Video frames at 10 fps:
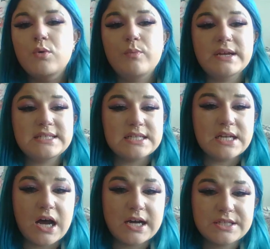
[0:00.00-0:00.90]
We did
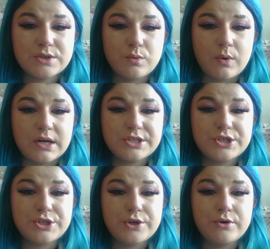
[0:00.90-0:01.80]
not want to
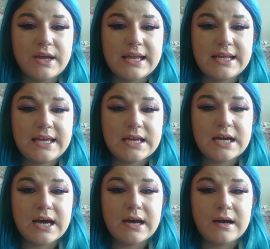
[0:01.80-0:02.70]
do any
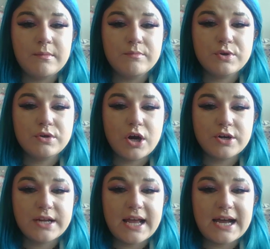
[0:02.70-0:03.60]

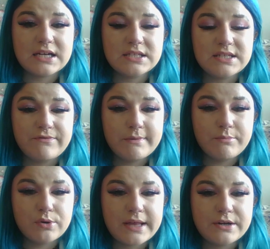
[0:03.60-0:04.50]
cardiac
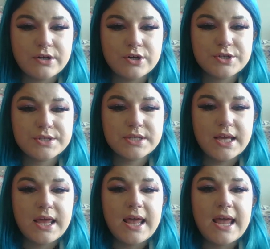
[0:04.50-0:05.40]
defibrillators,
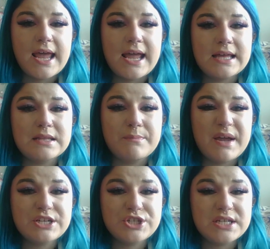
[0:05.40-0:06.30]
and the
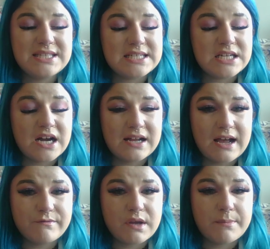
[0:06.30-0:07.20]
patient did not
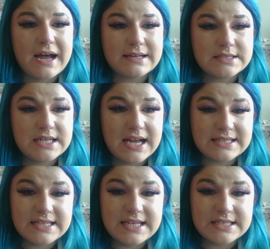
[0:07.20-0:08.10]
have capacity
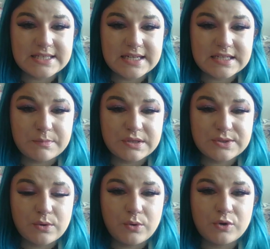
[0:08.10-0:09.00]
as he is 6
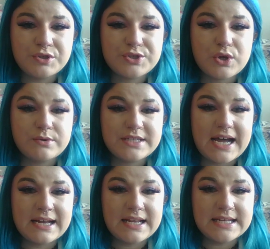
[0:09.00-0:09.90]
months old, so
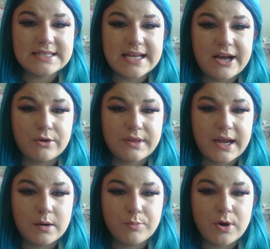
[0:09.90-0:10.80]
dad is the
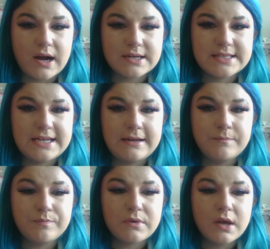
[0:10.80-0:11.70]
healthcare proxy.
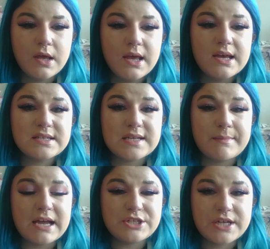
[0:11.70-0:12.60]
Some
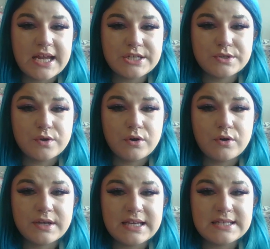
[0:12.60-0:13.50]

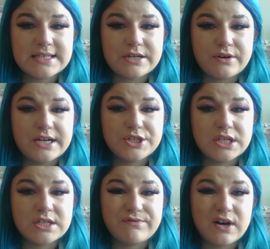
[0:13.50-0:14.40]
educational
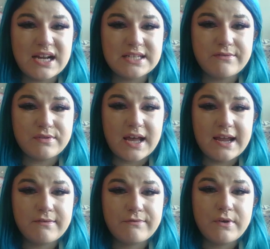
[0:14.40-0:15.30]
considerations for end of
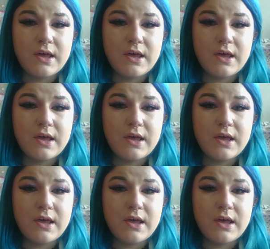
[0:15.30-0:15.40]
life.